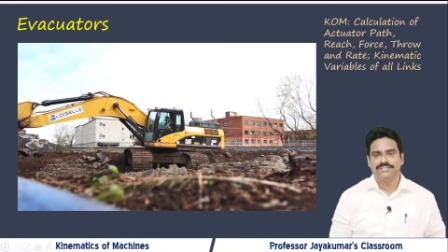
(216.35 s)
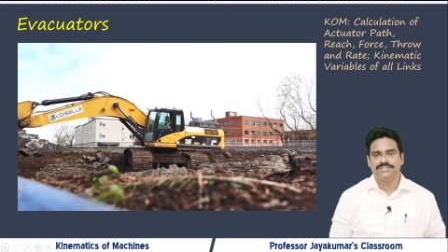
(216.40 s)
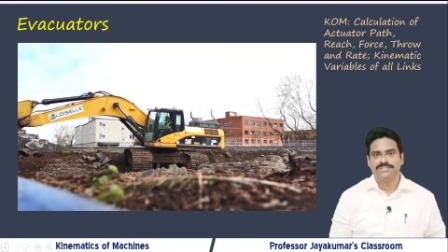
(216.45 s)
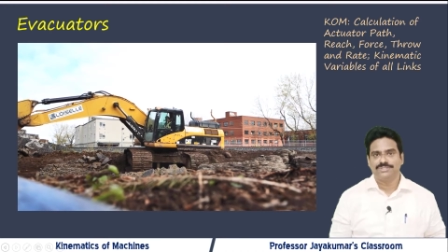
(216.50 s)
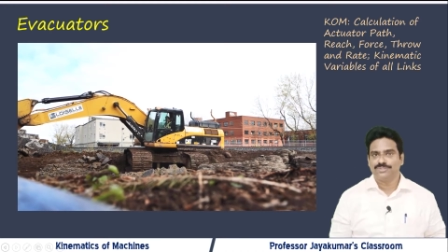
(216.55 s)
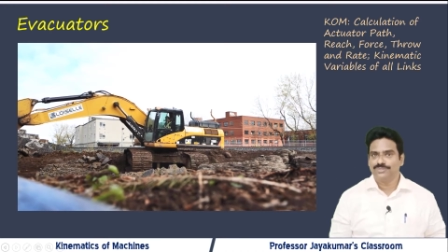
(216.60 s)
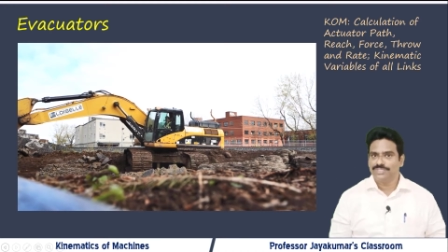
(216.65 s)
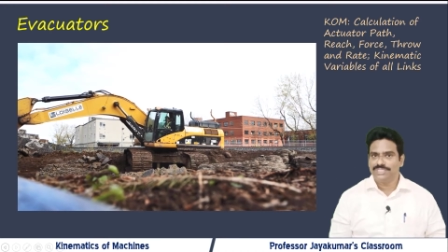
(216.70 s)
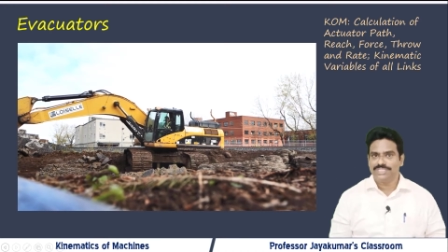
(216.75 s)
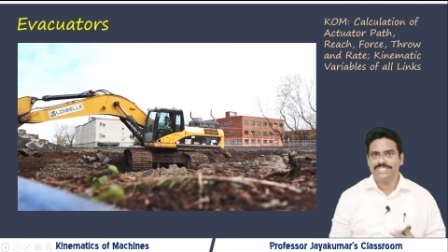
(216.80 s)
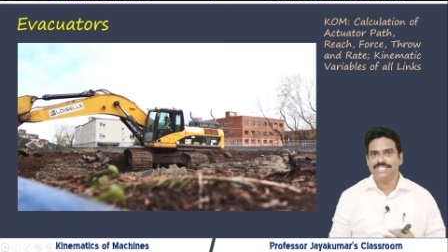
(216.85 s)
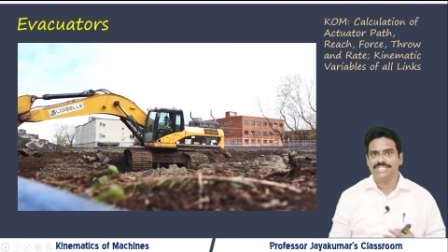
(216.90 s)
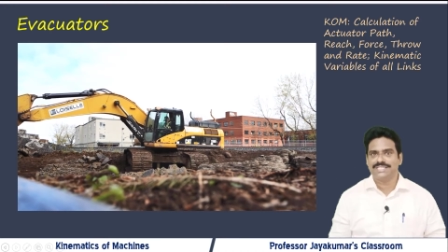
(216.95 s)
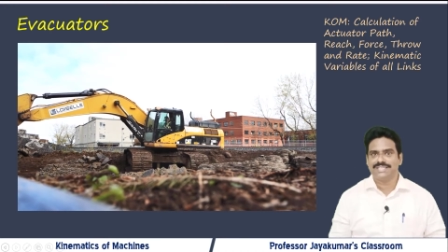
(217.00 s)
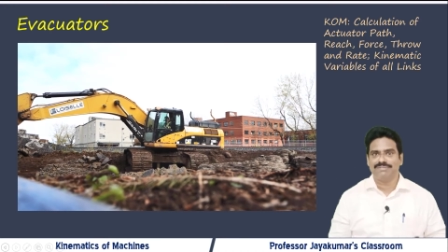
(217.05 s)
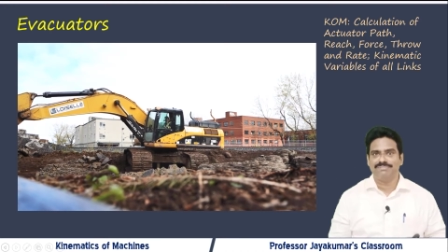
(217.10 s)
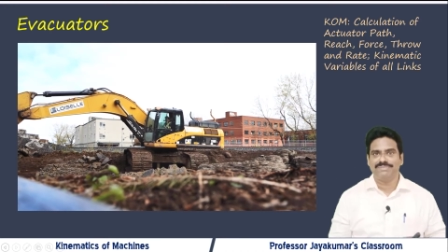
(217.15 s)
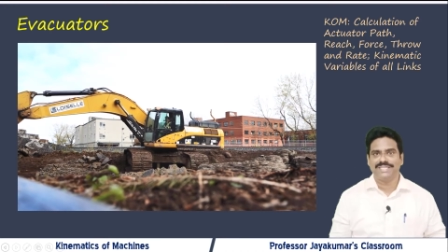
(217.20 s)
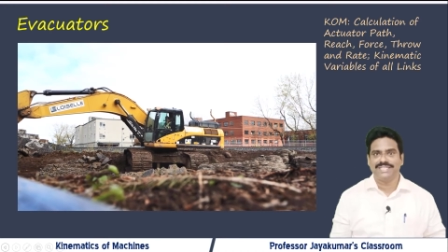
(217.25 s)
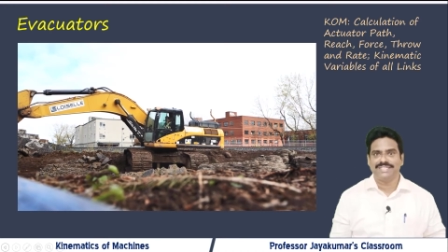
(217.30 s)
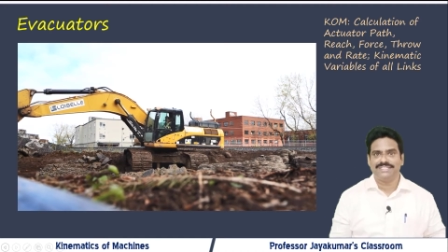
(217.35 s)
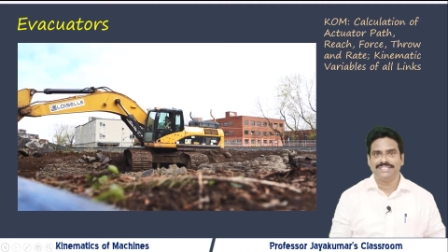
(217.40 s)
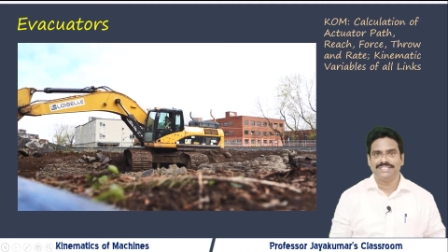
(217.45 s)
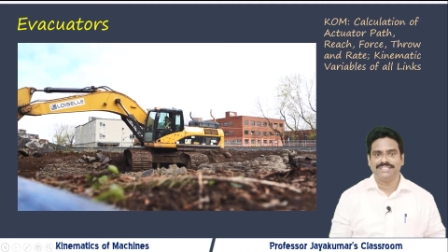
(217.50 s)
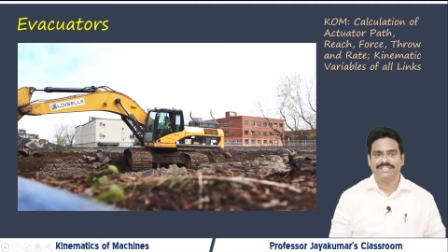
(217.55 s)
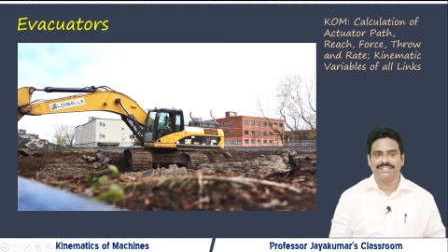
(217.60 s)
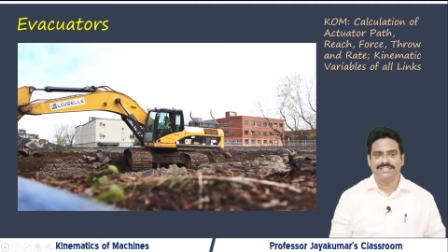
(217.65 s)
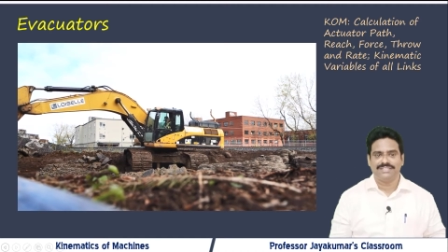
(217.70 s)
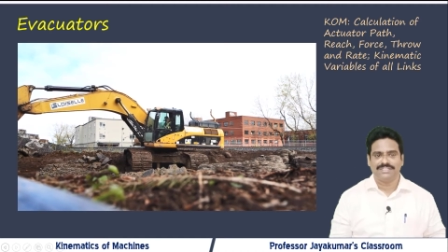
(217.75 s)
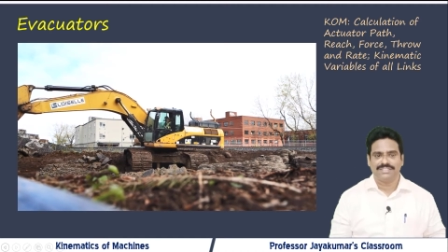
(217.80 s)
So this is coming
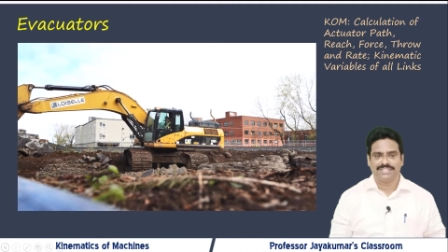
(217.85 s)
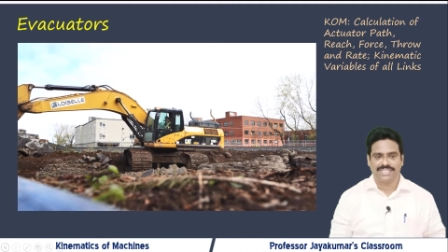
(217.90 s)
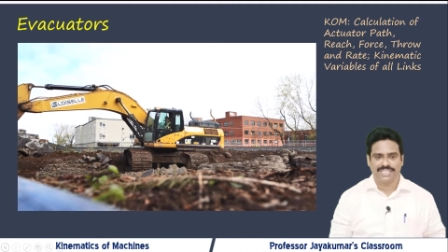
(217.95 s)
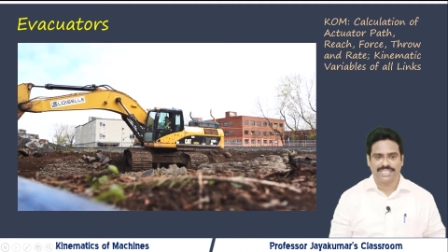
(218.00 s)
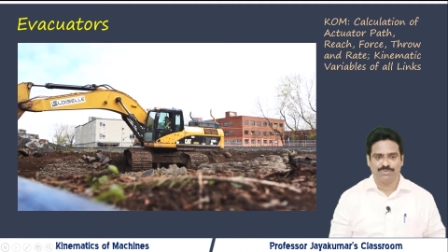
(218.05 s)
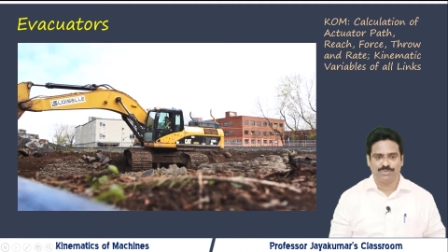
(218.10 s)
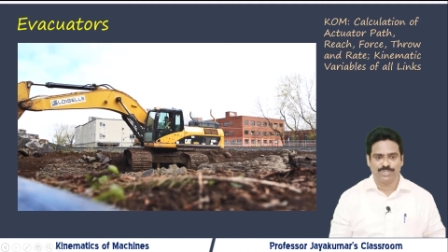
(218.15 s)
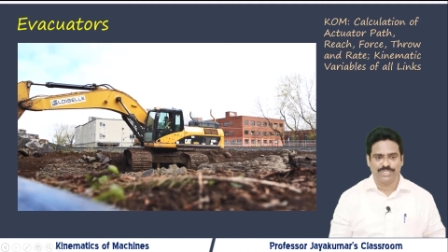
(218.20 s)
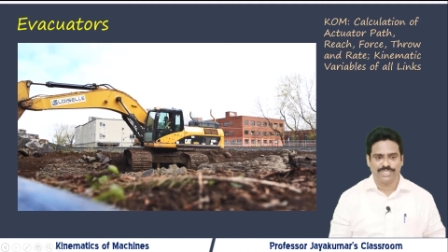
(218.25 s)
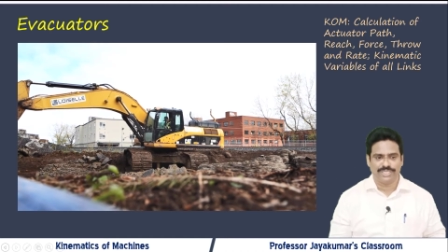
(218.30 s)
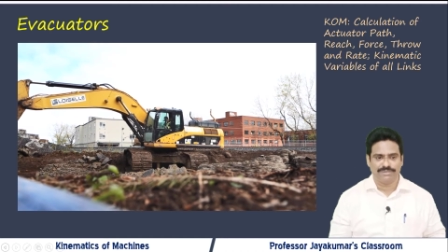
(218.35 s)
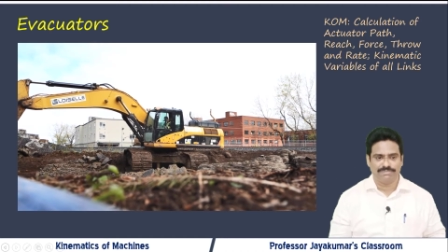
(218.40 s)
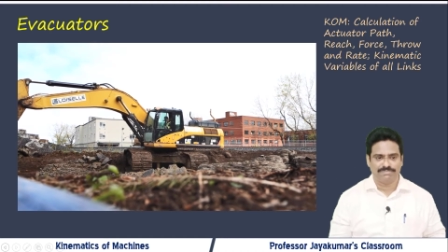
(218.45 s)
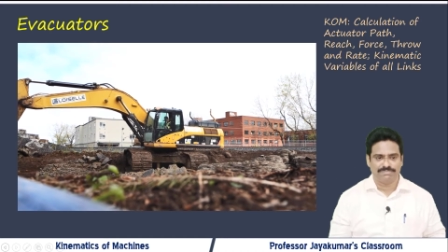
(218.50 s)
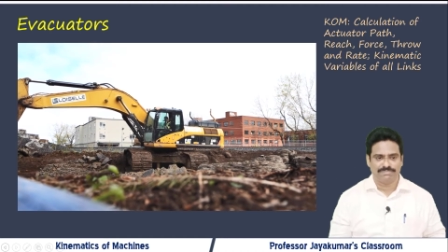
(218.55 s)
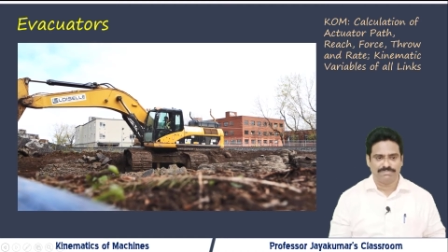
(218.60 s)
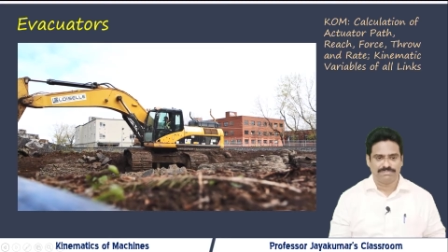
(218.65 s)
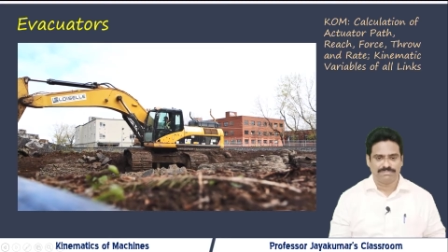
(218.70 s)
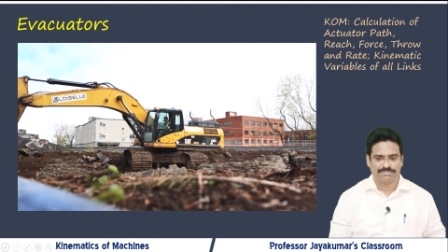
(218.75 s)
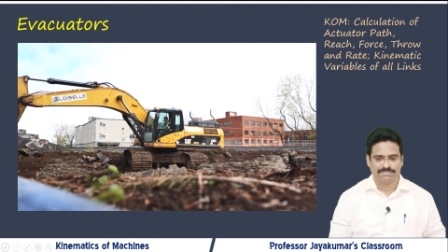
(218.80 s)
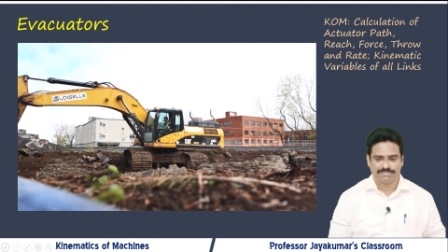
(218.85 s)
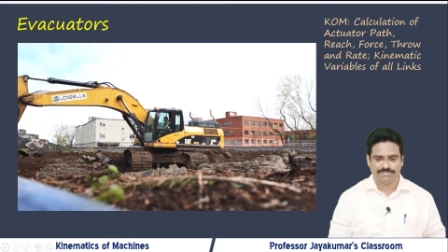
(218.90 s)
under KOM.